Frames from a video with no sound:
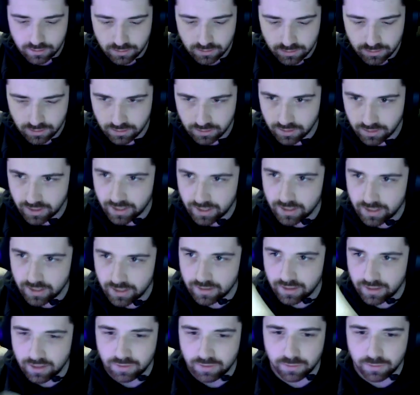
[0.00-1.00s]
So that
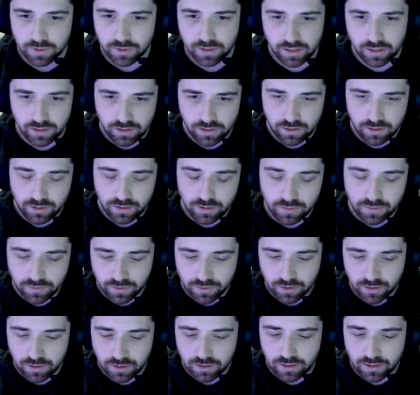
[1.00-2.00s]
is what you use
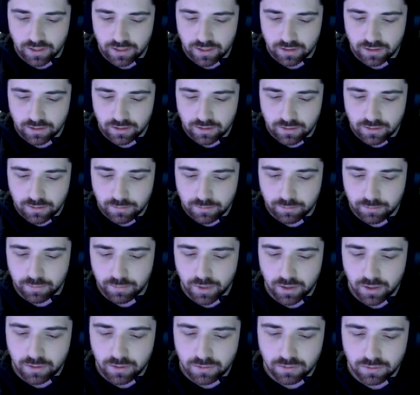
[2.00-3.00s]
for
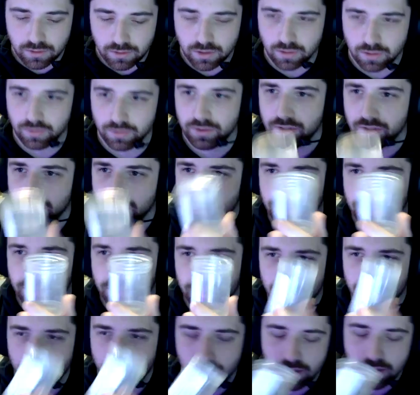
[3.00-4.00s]
bone
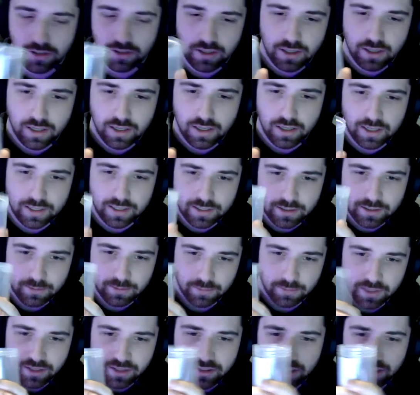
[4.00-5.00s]
cultures.
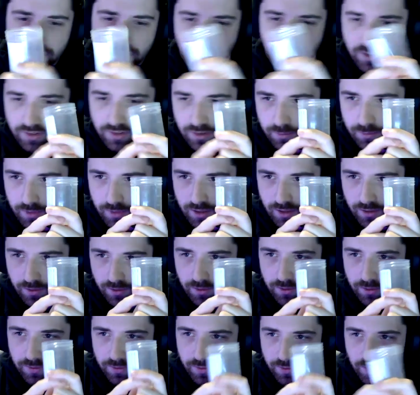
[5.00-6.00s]
This can also be
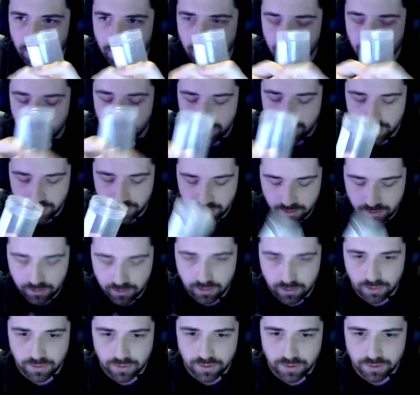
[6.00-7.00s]
used for tissue
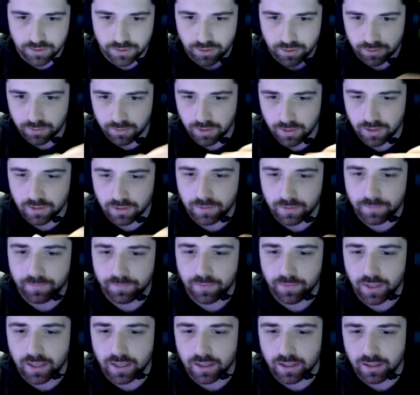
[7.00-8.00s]
cultures as well.
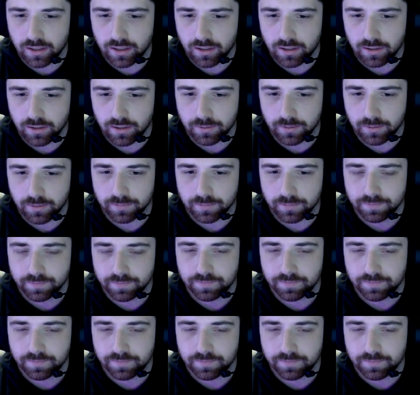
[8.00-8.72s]
For